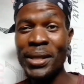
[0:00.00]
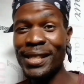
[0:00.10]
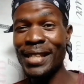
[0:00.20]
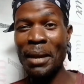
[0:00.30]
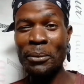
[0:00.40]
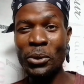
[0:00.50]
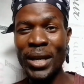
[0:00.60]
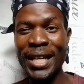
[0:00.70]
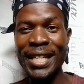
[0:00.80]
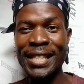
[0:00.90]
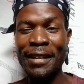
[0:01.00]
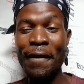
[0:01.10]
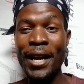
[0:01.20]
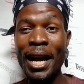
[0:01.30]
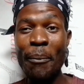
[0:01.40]
it is time to edit.
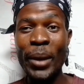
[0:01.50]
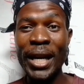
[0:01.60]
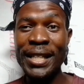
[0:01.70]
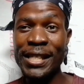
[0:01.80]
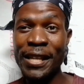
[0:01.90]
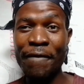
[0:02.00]
CapCut is a